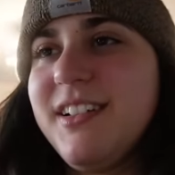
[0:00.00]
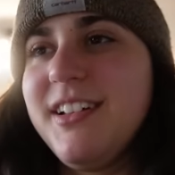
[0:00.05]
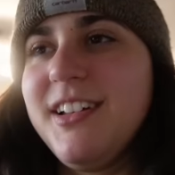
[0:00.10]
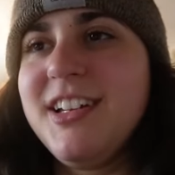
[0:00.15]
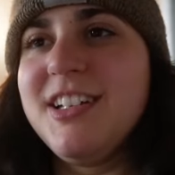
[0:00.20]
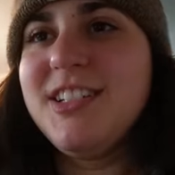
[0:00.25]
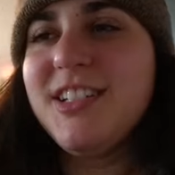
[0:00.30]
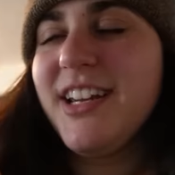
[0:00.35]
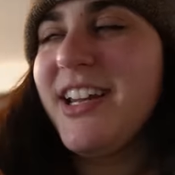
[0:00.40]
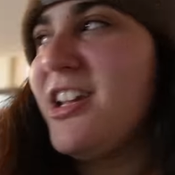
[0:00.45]

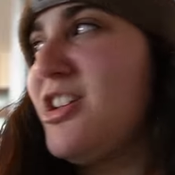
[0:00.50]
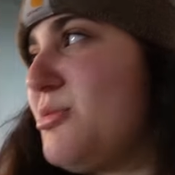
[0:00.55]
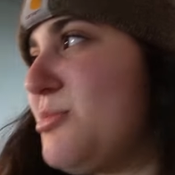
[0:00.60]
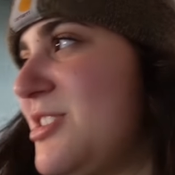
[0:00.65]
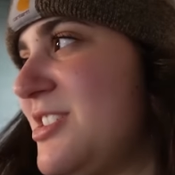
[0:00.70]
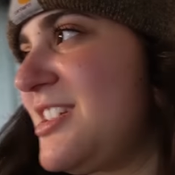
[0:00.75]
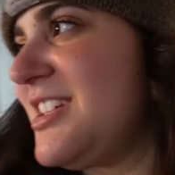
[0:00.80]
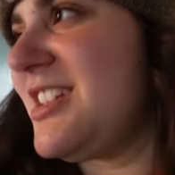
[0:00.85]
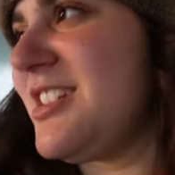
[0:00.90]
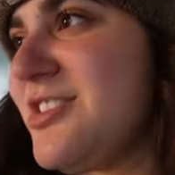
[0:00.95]
because I
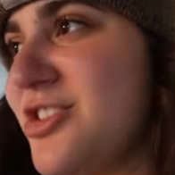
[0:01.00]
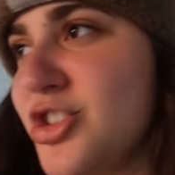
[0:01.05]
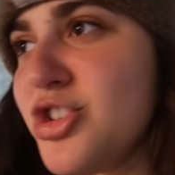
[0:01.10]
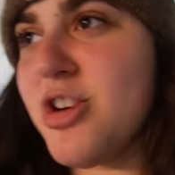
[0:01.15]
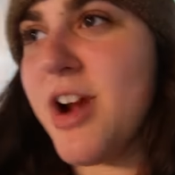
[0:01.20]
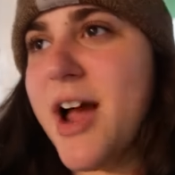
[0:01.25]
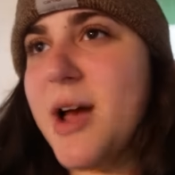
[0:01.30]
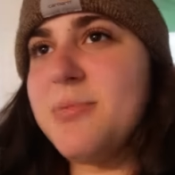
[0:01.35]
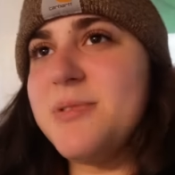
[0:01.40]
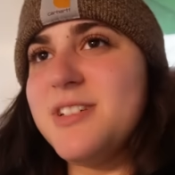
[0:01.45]
am indeed
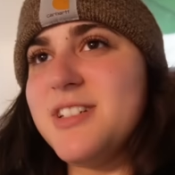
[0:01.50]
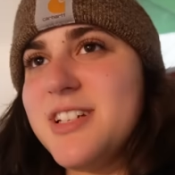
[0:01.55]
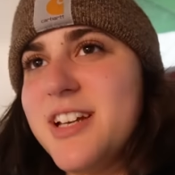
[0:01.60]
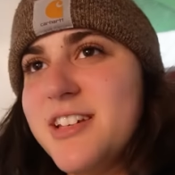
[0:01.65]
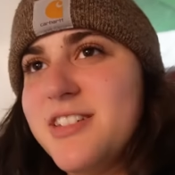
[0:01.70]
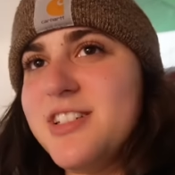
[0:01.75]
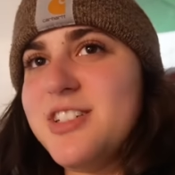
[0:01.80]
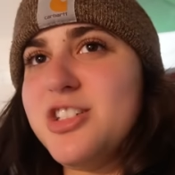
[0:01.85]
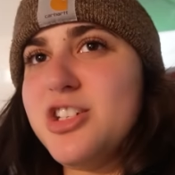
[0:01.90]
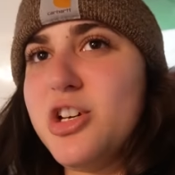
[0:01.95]
trapped
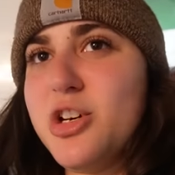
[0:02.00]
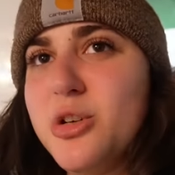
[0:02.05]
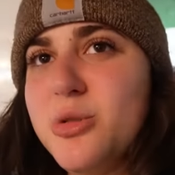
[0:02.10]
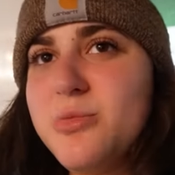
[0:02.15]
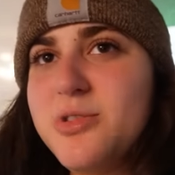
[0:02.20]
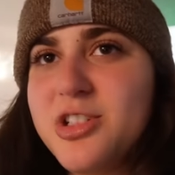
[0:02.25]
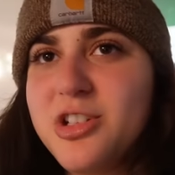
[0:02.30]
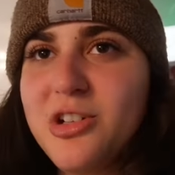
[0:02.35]
inside this dome,